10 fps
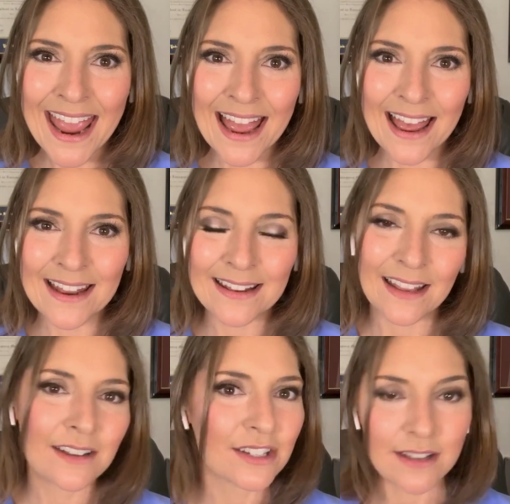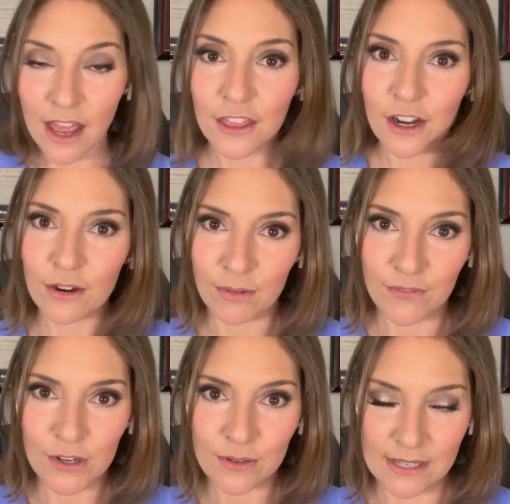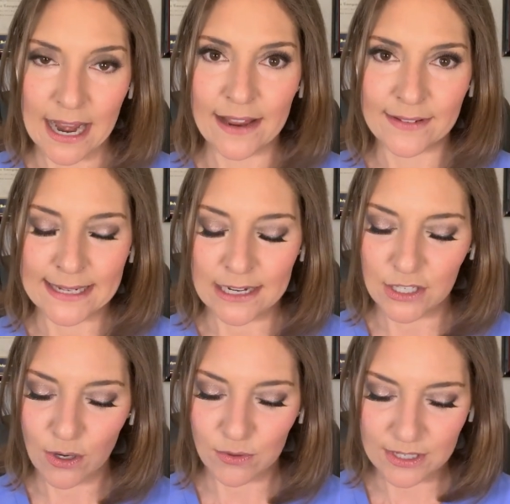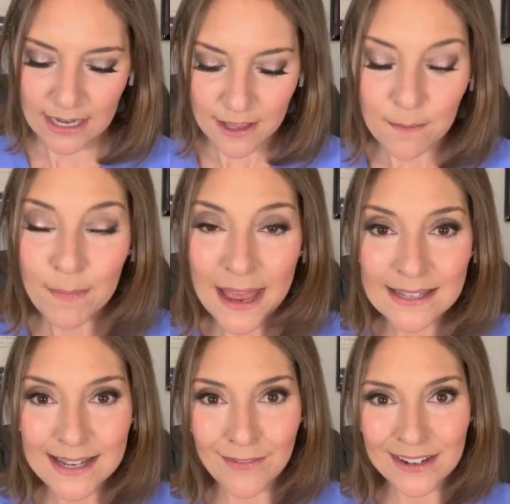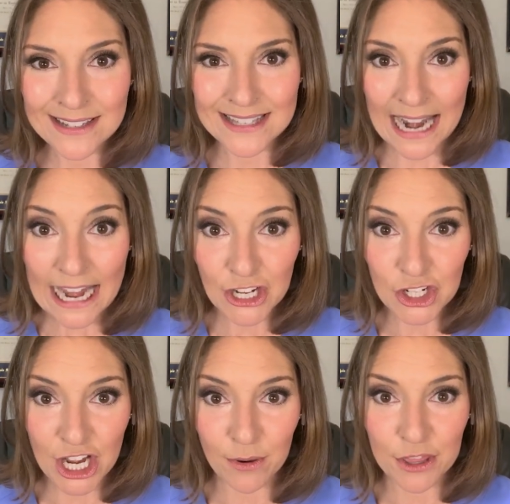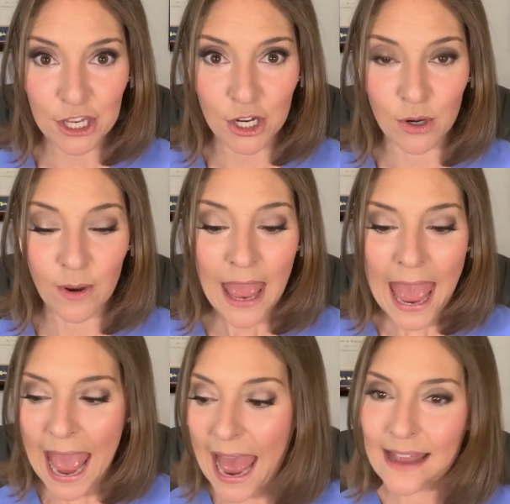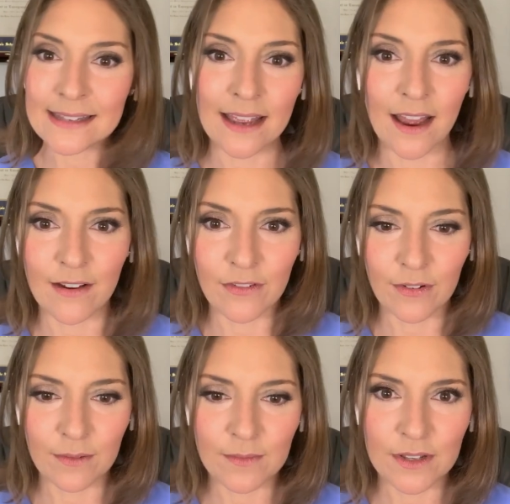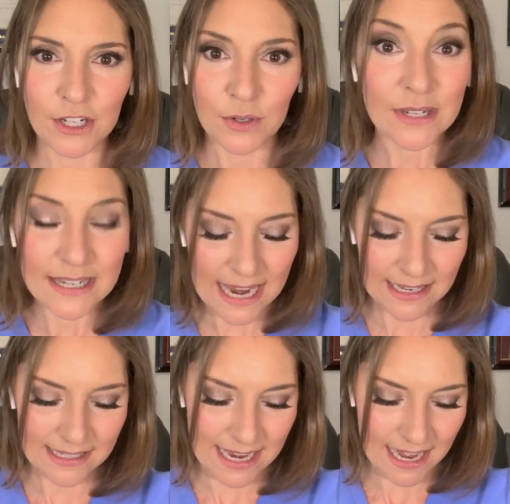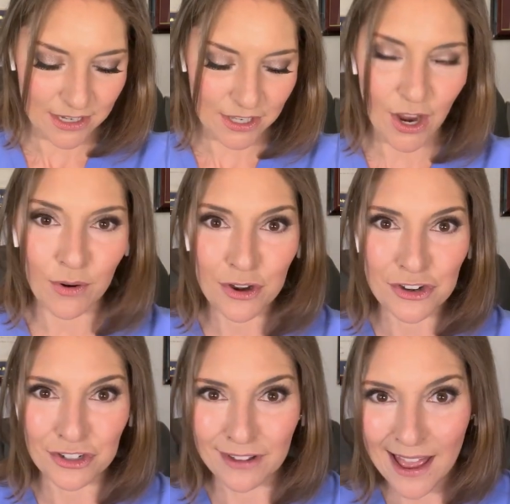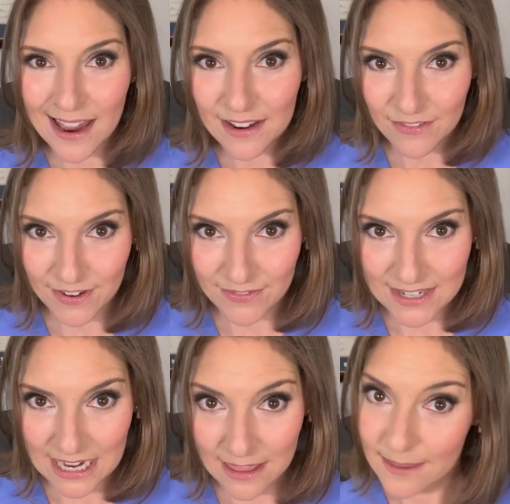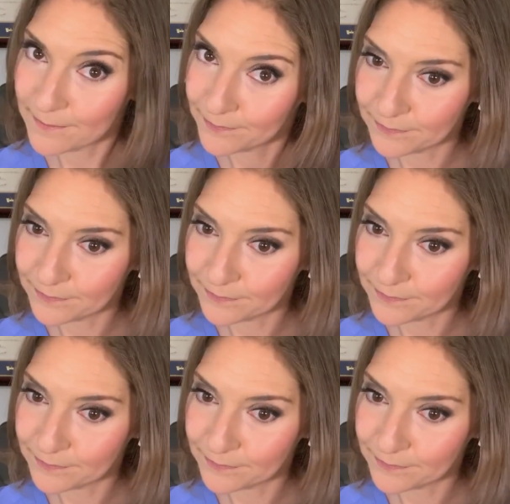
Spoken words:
and then just other reviews that I have seen. So just kind of the best evidence that I could share with you as of, you know, today's date, so July 15th.